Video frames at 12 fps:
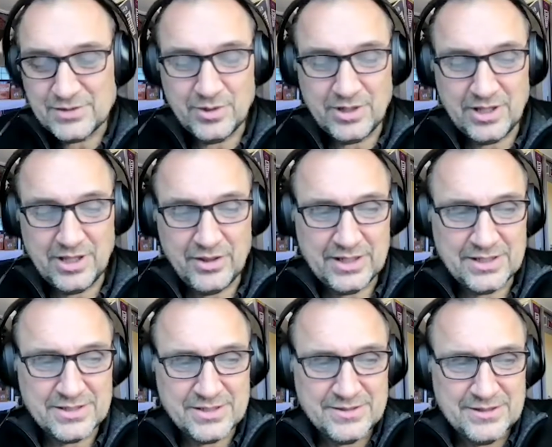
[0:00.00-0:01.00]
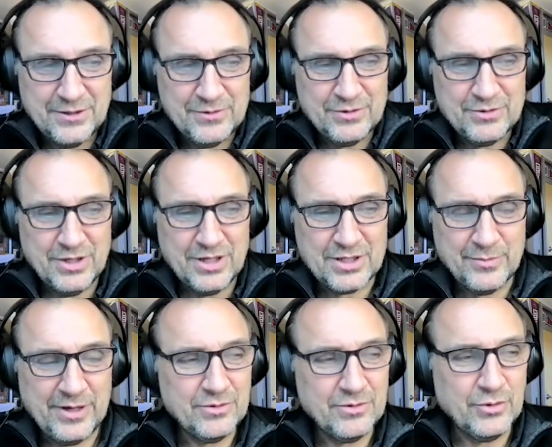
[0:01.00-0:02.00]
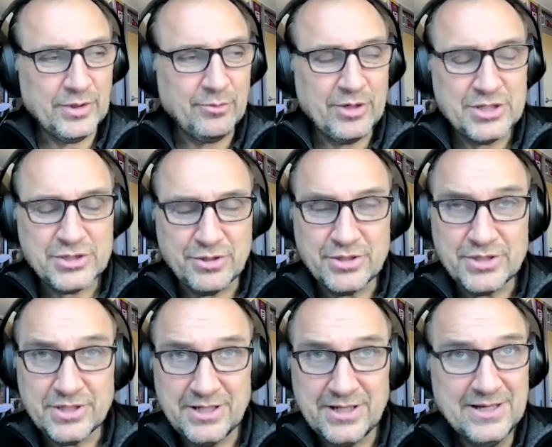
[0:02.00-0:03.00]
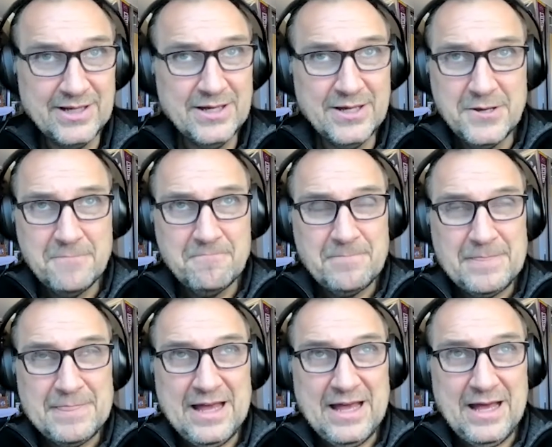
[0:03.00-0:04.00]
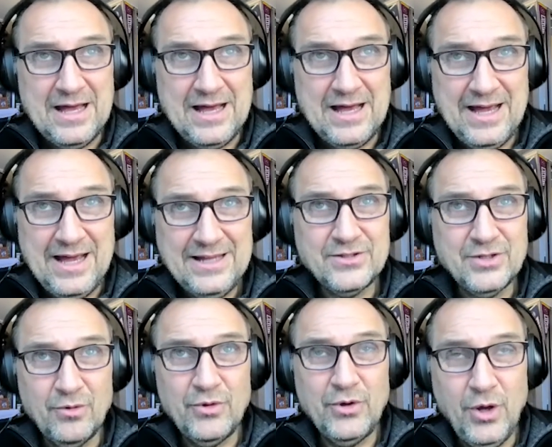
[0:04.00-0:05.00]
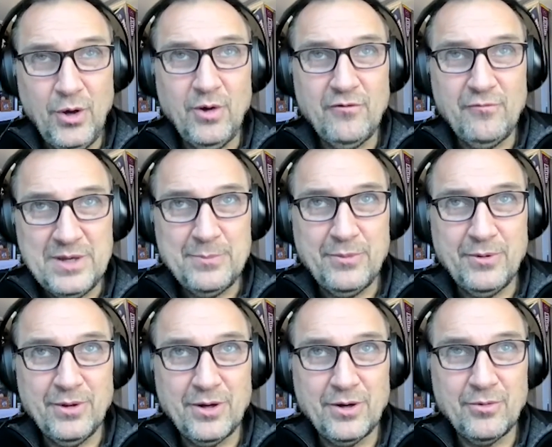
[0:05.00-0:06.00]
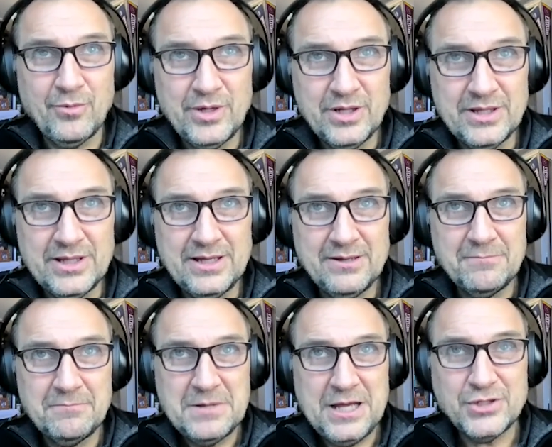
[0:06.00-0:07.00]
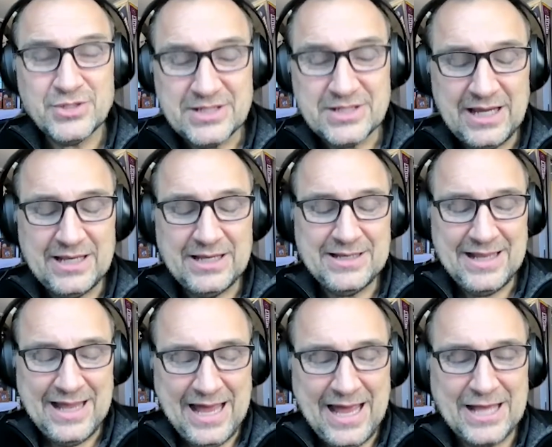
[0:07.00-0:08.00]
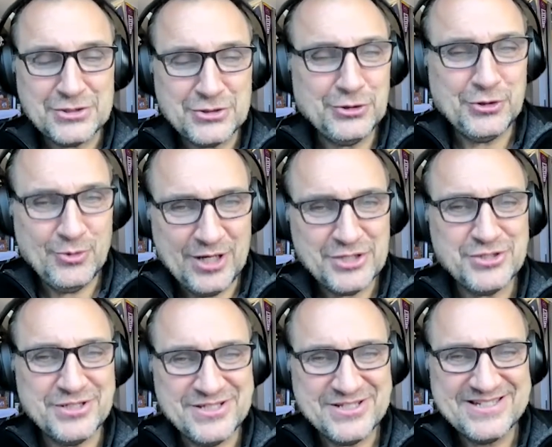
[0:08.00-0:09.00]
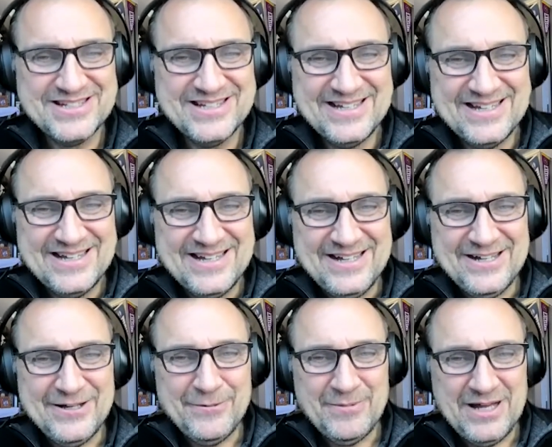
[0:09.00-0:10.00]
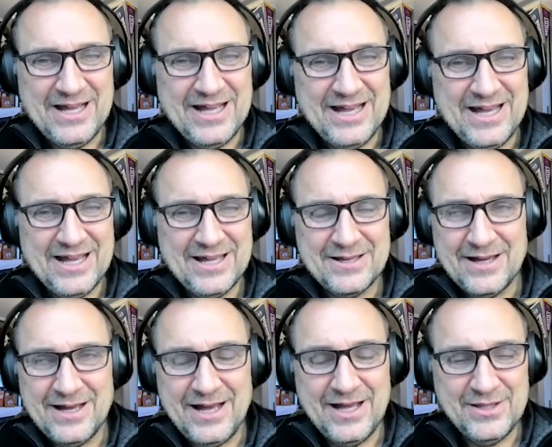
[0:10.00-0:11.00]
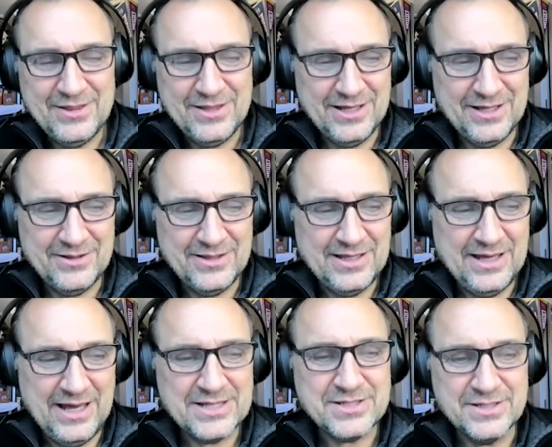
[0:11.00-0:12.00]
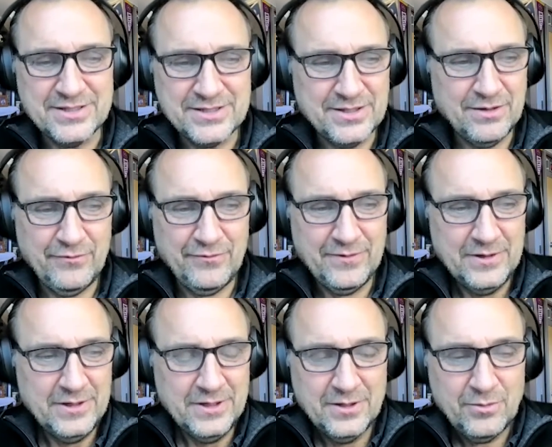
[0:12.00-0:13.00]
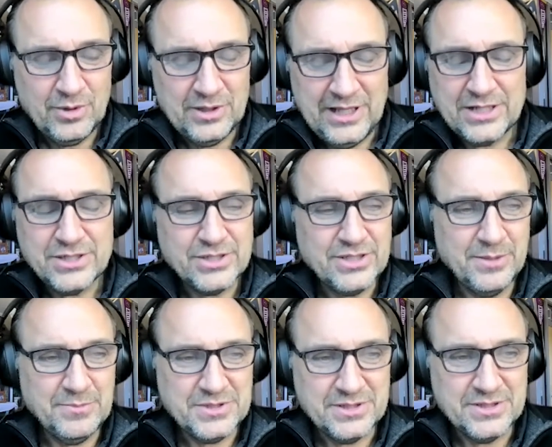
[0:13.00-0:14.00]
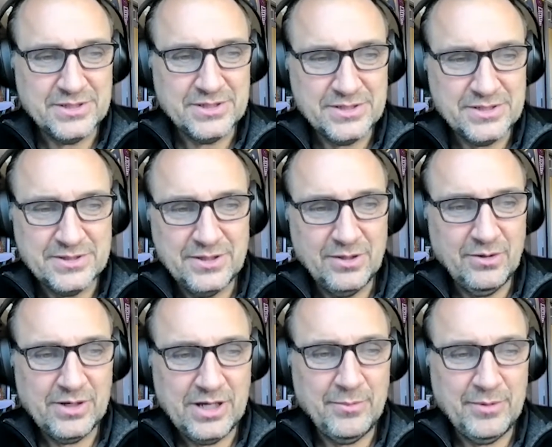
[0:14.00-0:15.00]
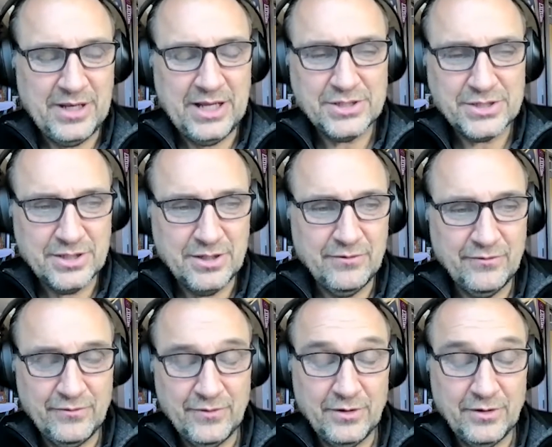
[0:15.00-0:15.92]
one of the things, you talked about doing research, and I don't know if people are really educated to ask good questions. I think the essence of relationships is, a combination of